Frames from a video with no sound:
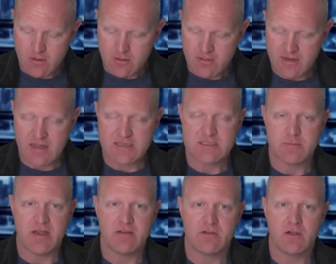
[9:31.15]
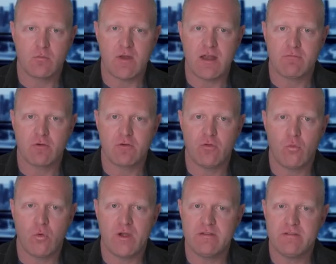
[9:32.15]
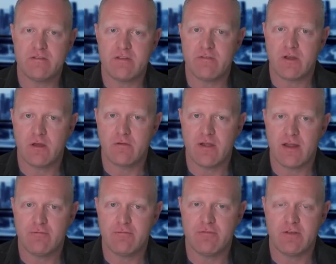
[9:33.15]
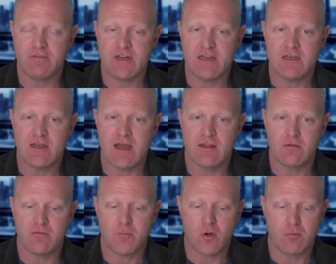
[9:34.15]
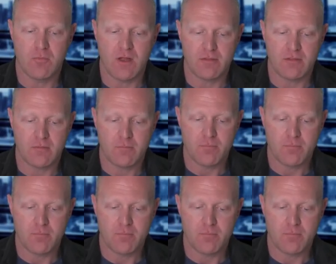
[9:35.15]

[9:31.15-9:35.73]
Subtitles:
they estimate is going to rent for $2,750 per month.